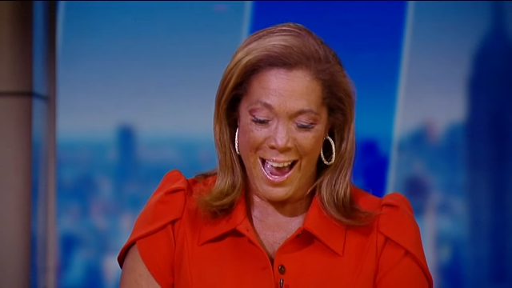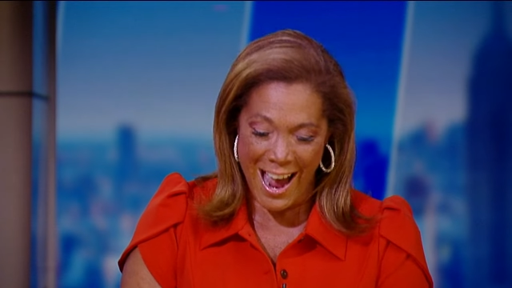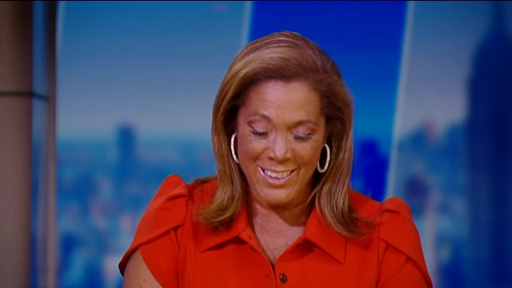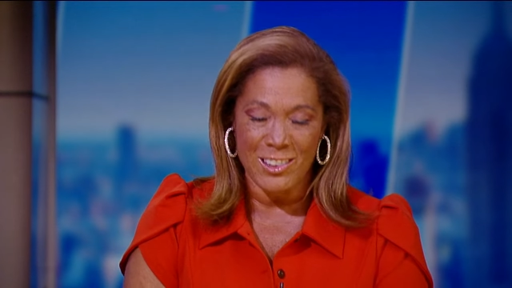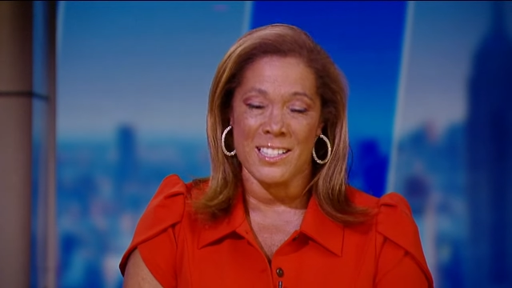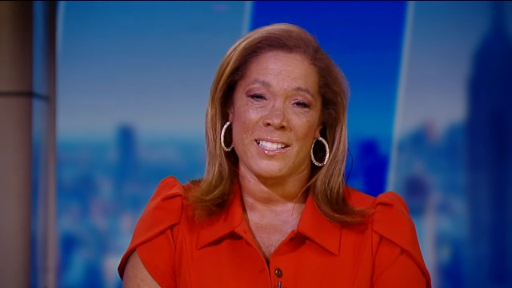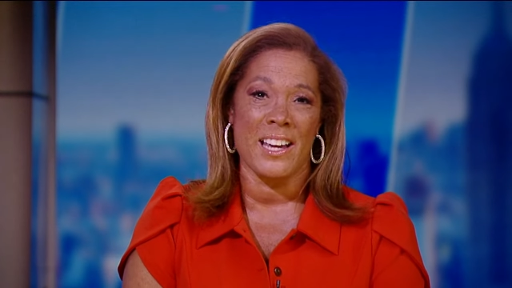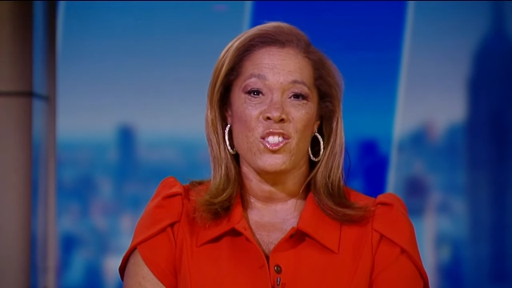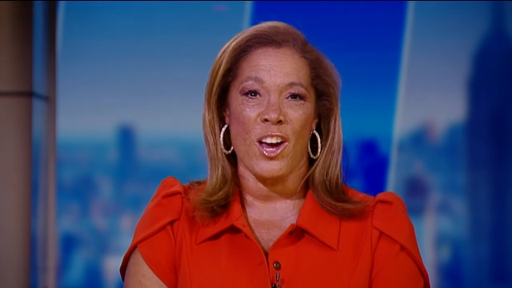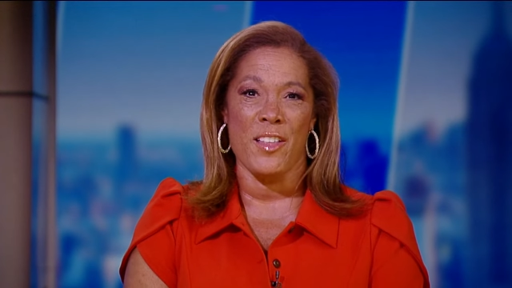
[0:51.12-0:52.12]
at
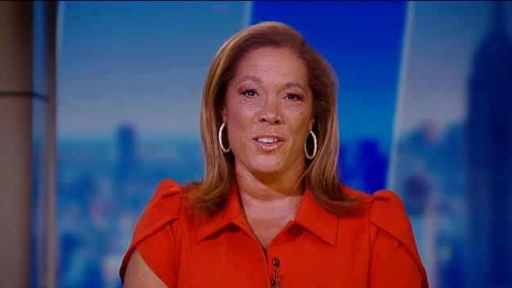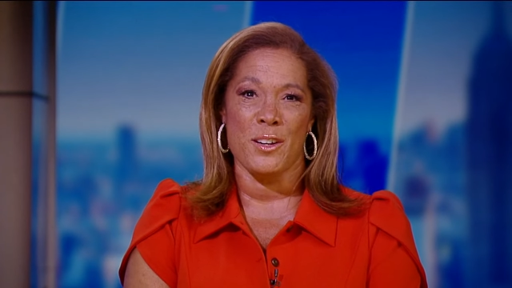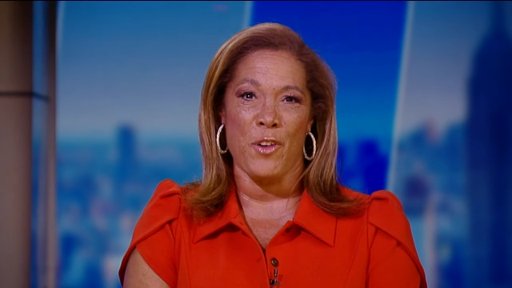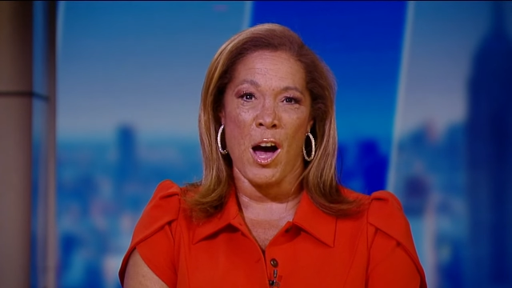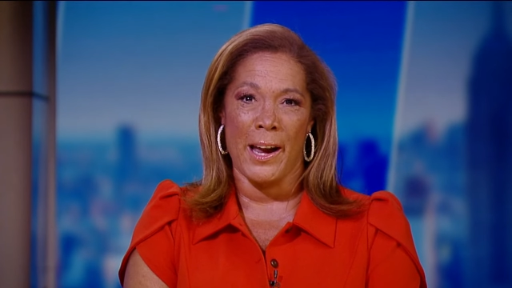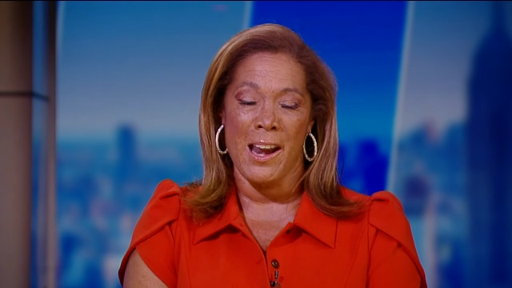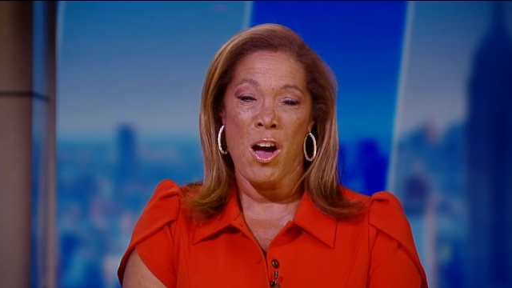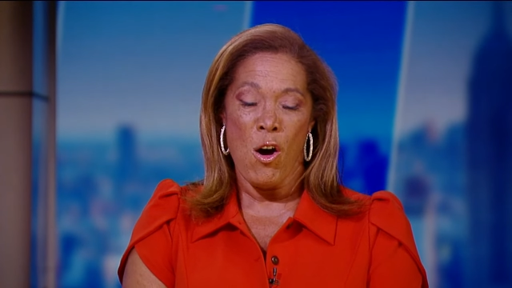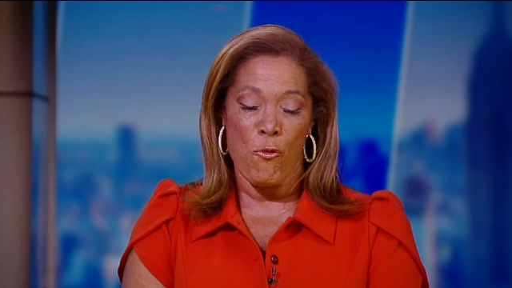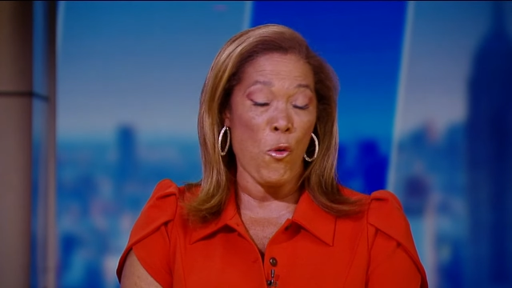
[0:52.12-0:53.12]
St. John the Divine
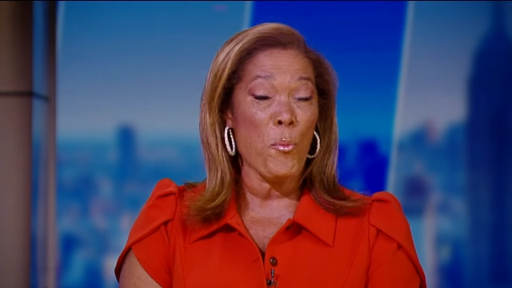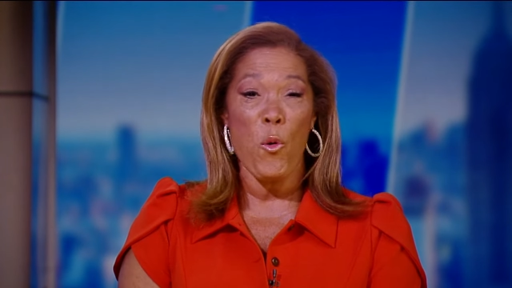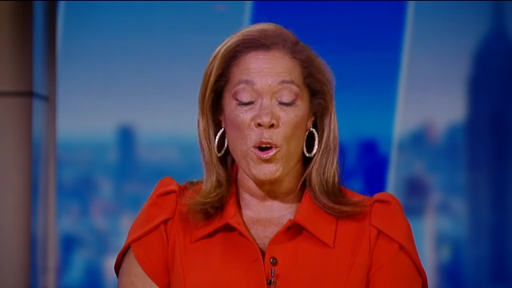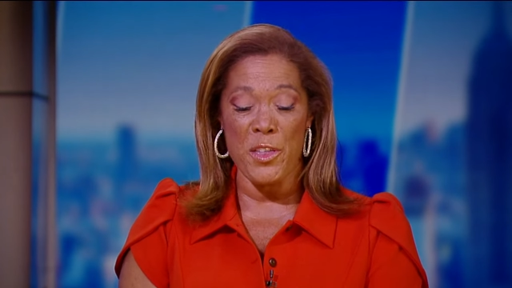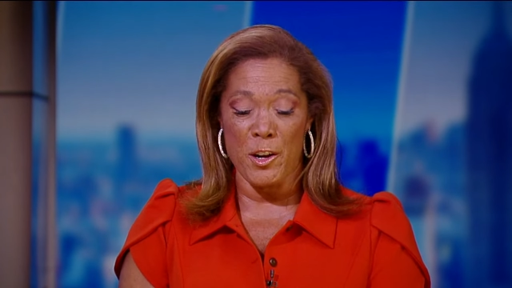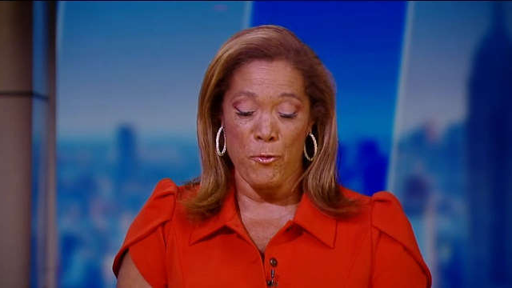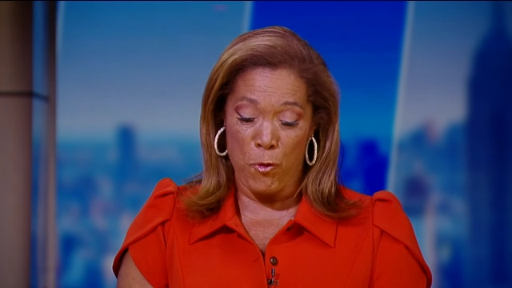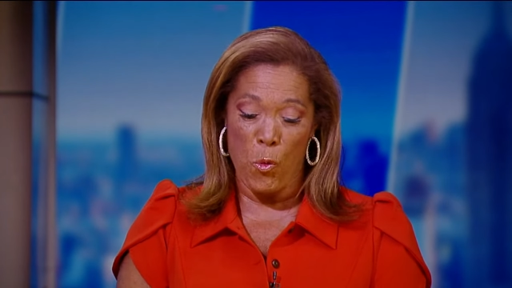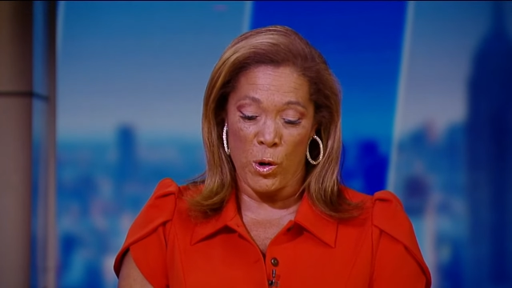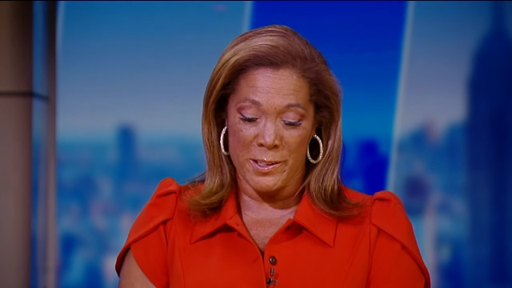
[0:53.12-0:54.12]
for more than
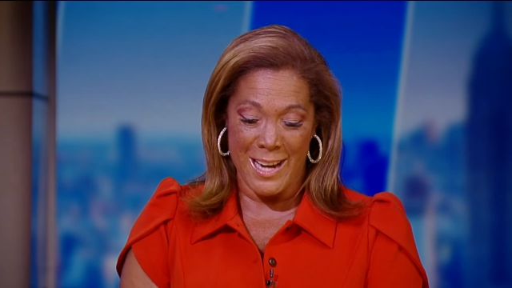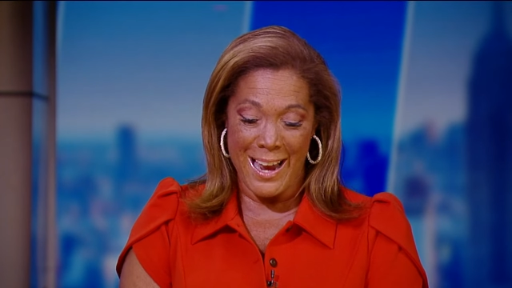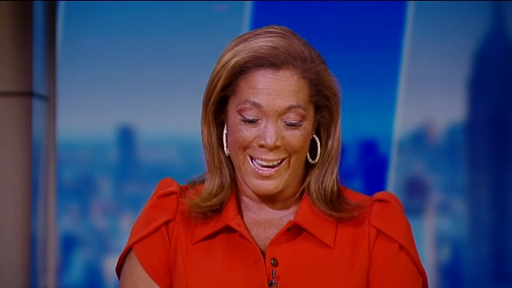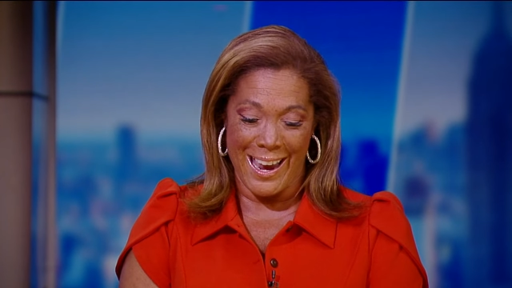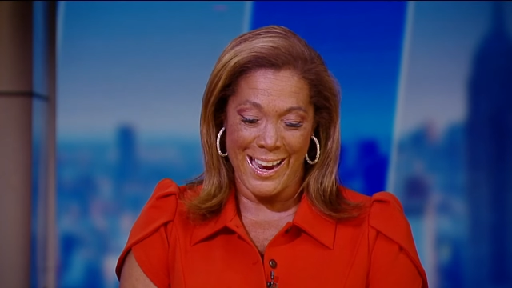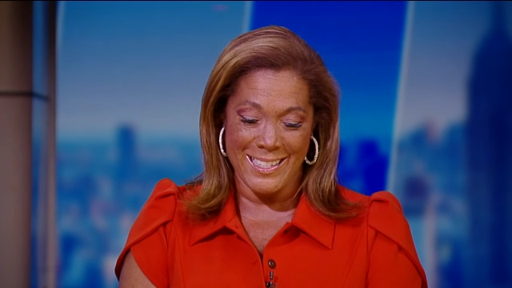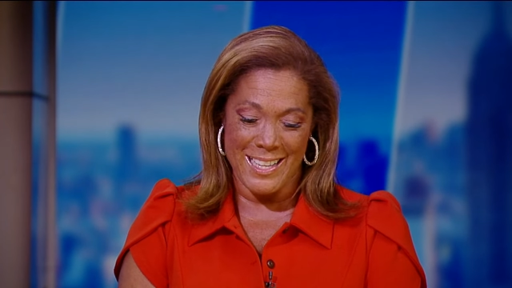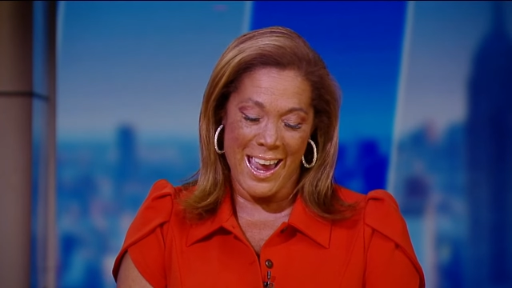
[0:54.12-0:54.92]
four decades.